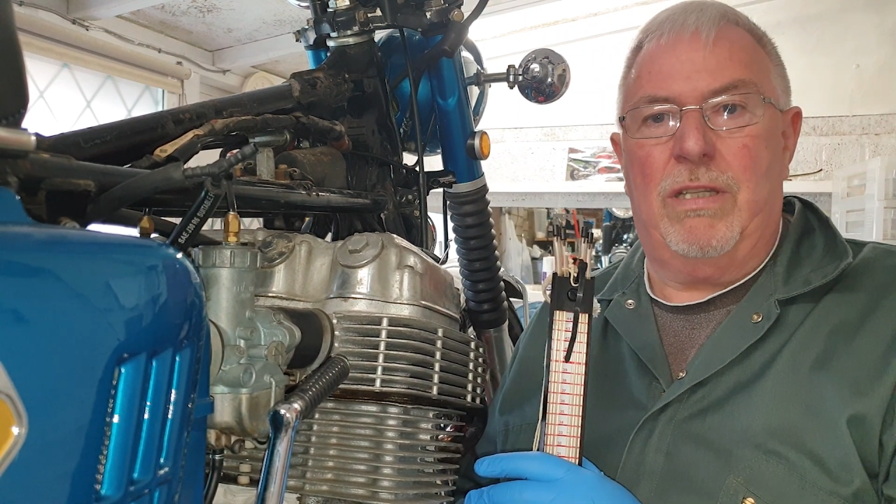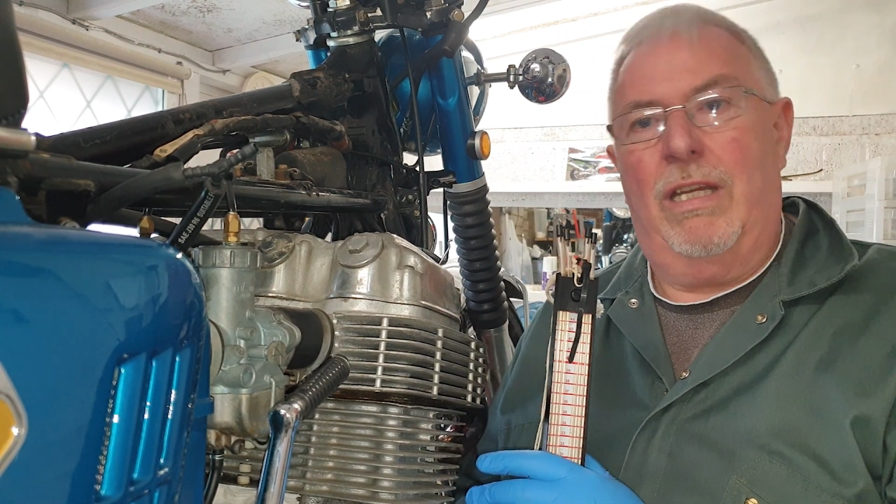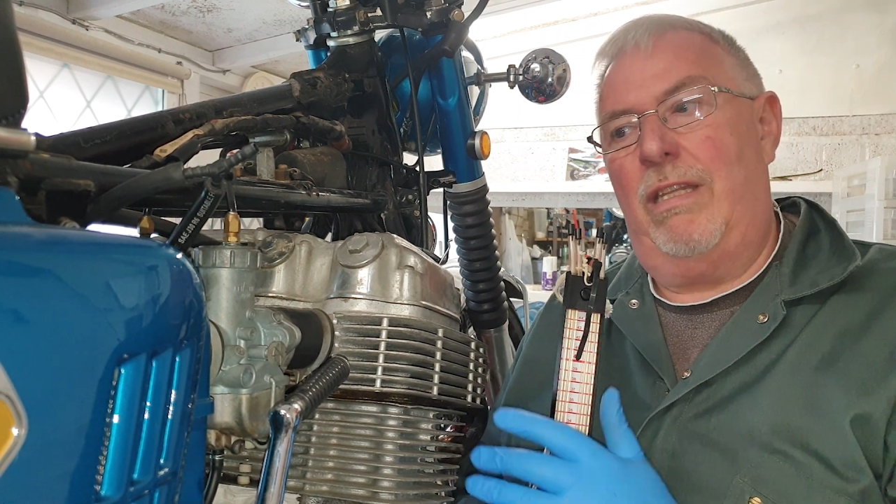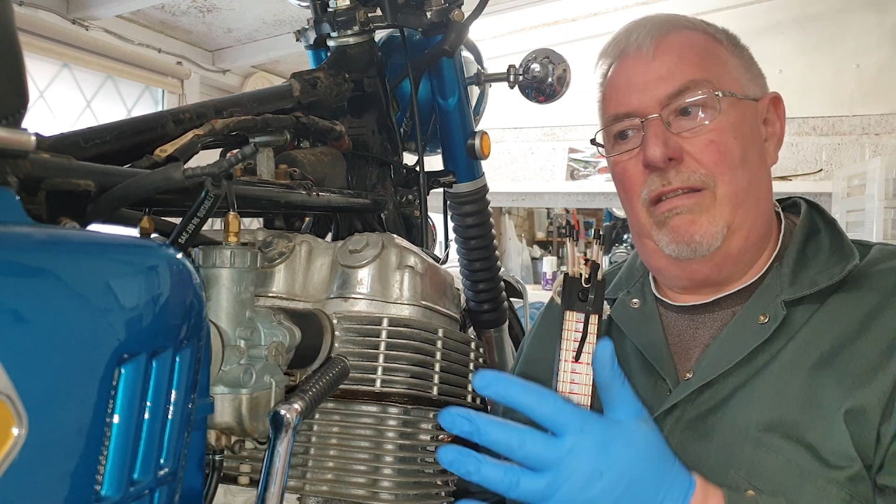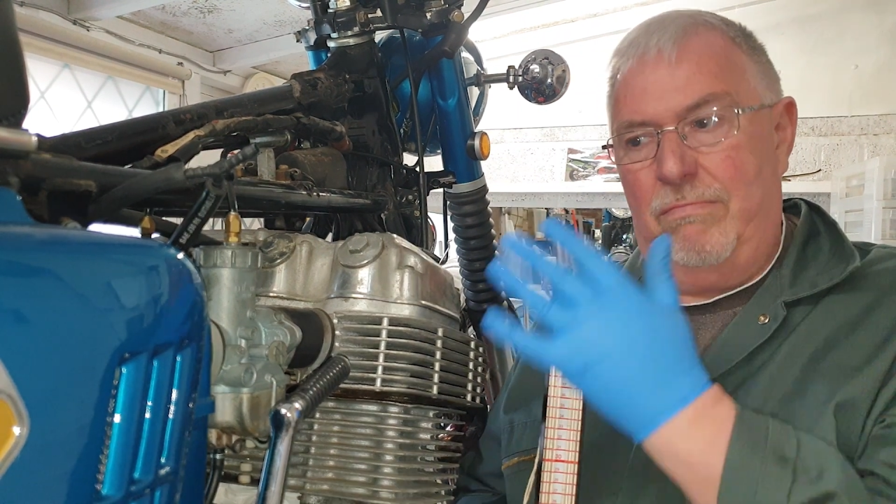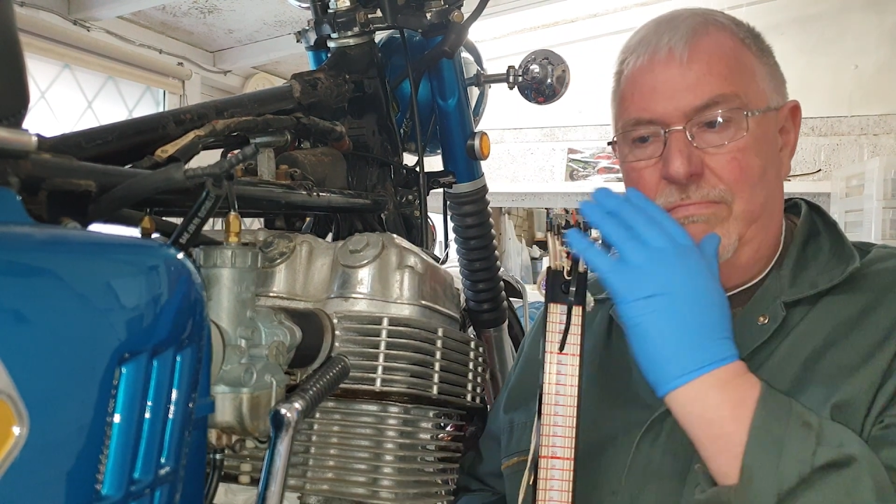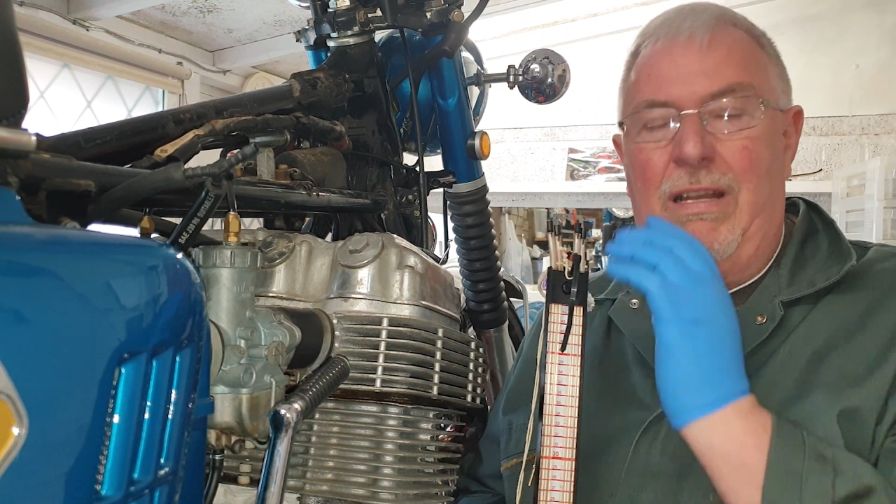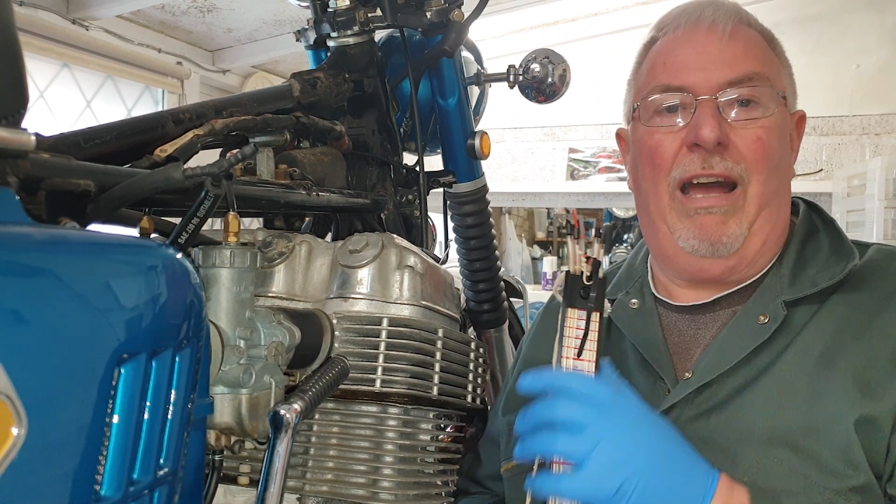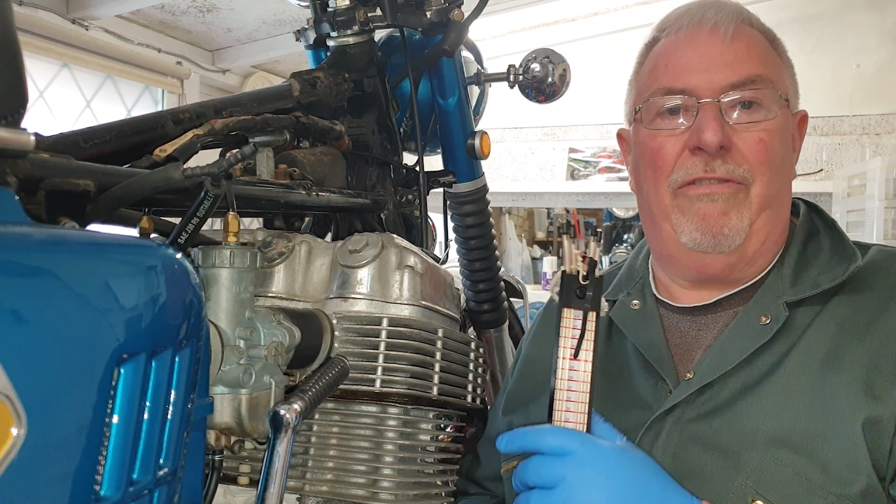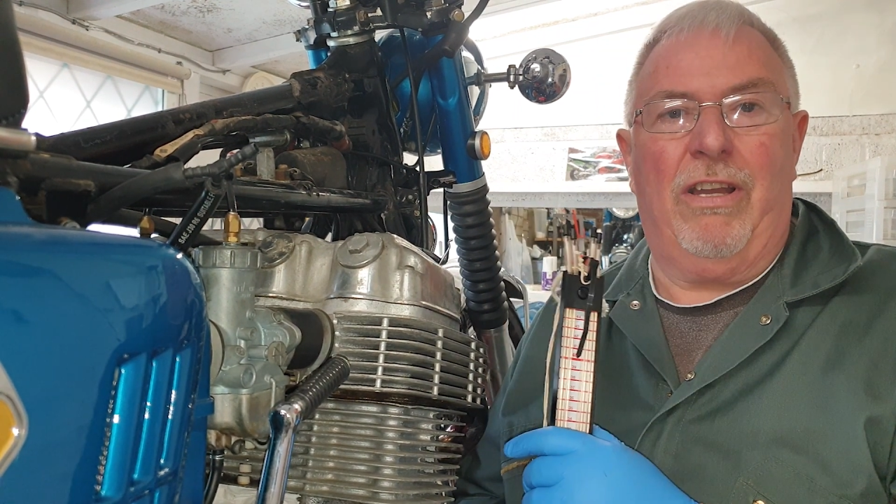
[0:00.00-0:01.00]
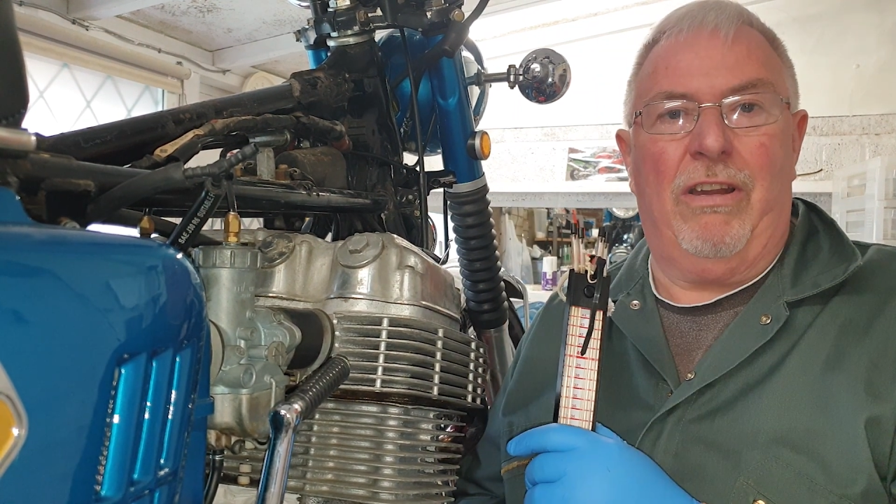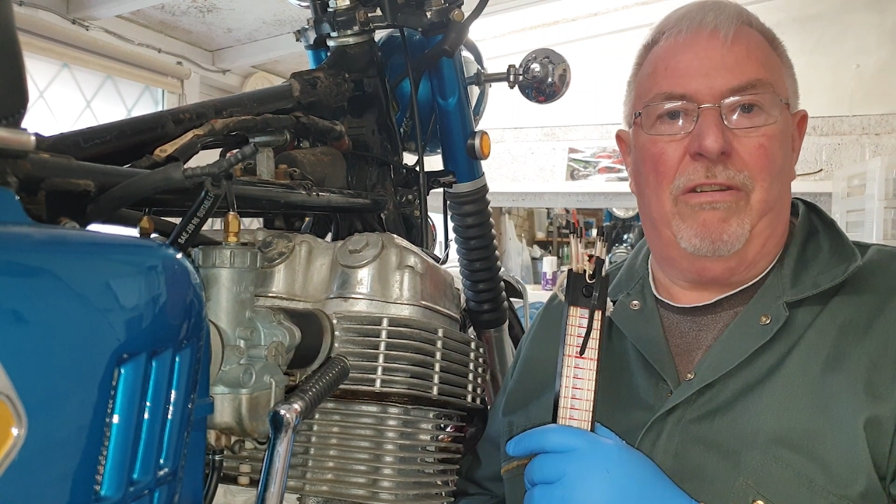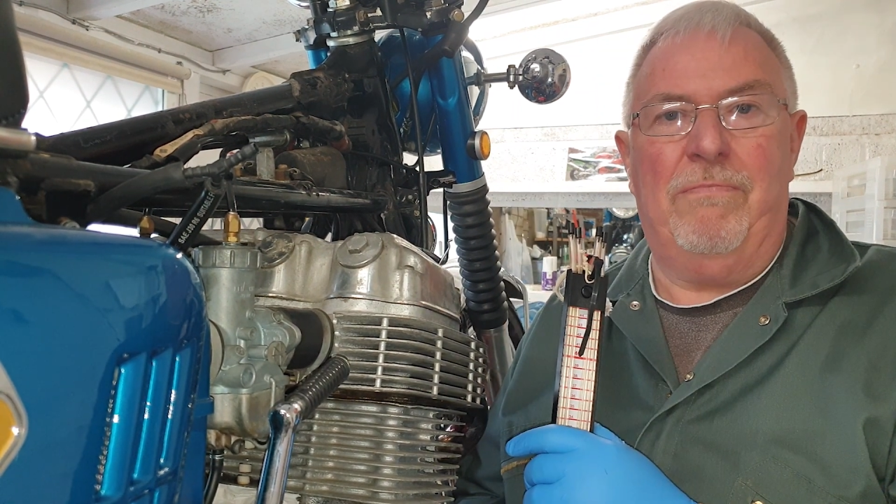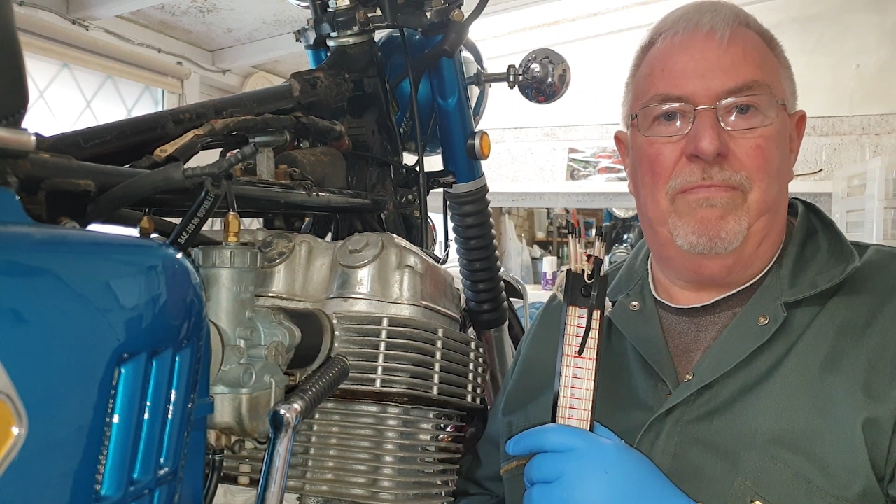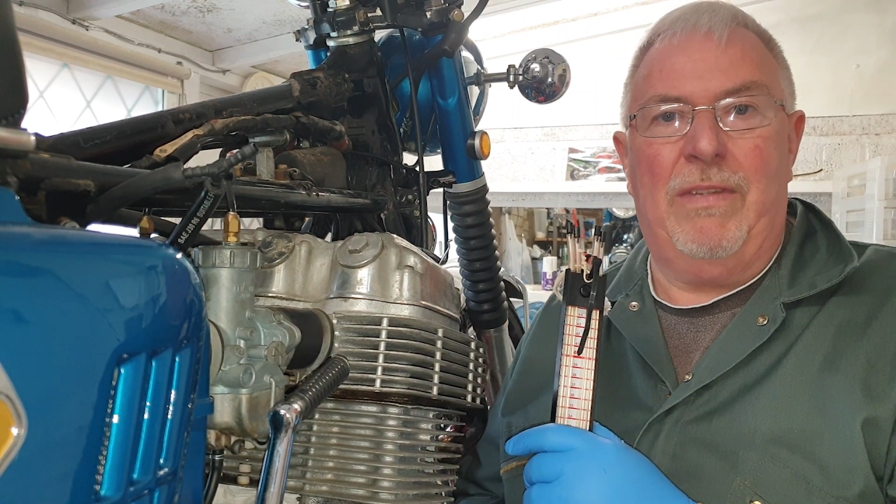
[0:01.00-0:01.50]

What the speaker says: and have a go.